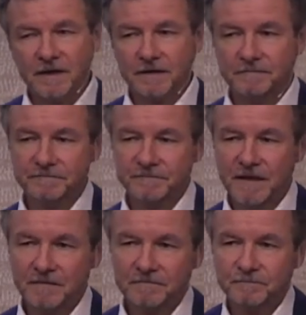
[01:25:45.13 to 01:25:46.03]

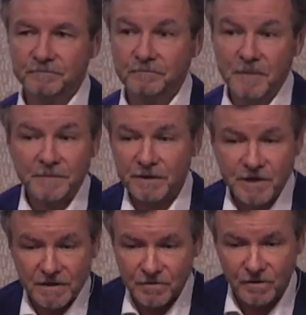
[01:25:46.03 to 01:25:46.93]
I, am maybe
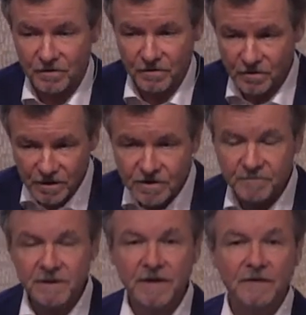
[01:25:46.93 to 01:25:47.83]
just not
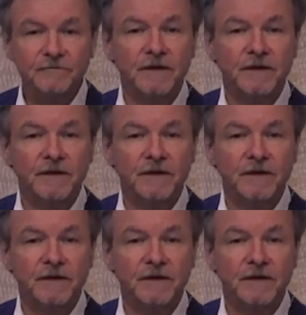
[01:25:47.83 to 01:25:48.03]
knowledgeable enough.